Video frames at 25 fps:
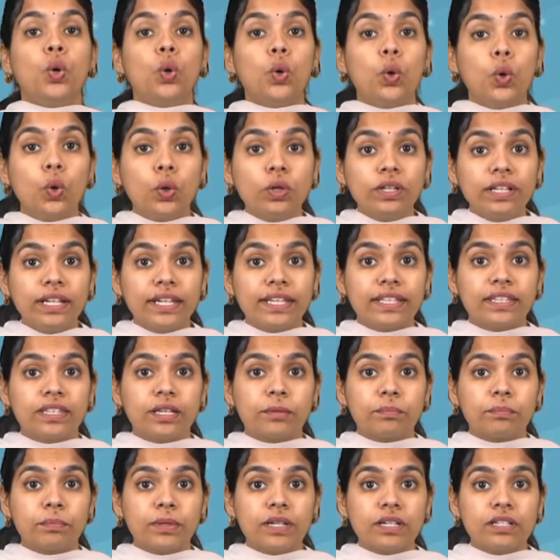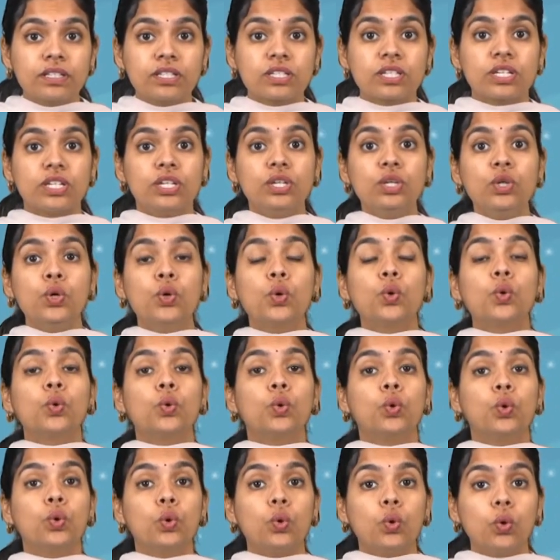Only the person
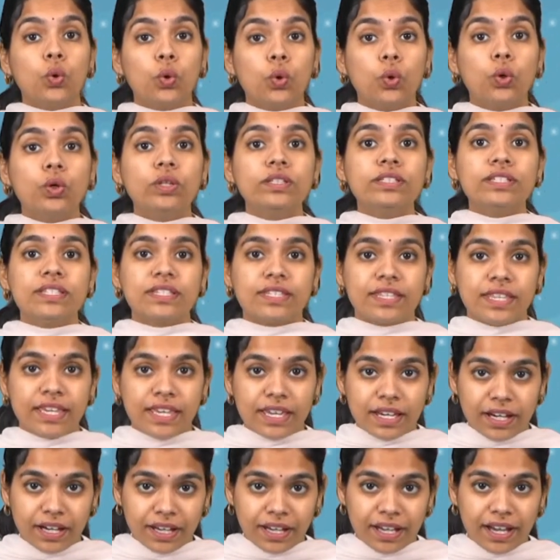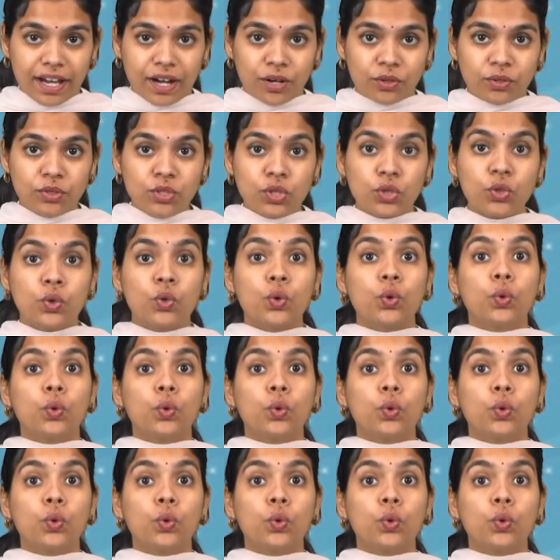who owns the account,